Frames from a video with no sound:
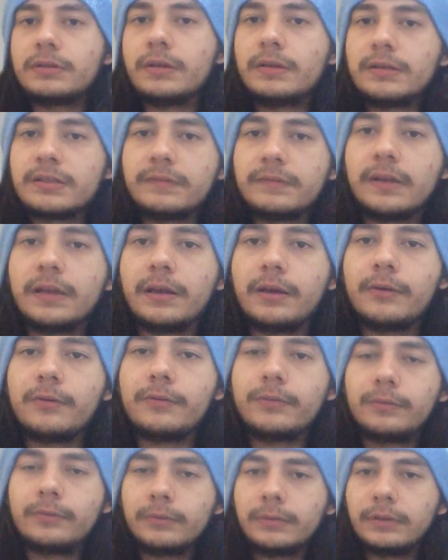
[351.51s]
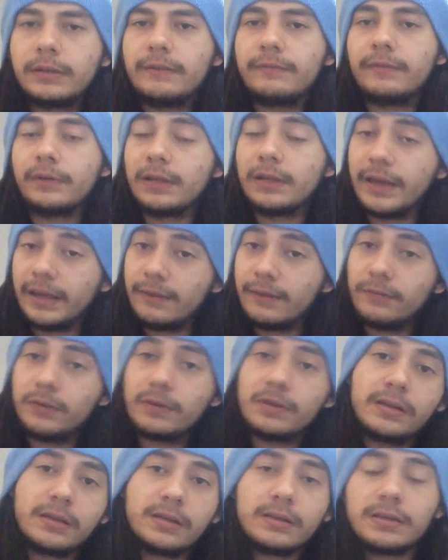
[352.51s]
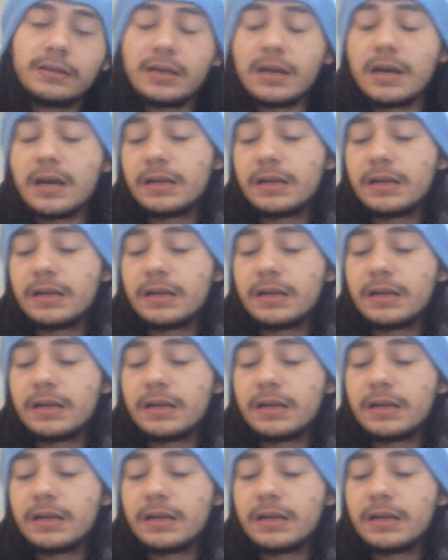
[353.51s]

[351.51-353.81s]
this video. Leave a like if you did.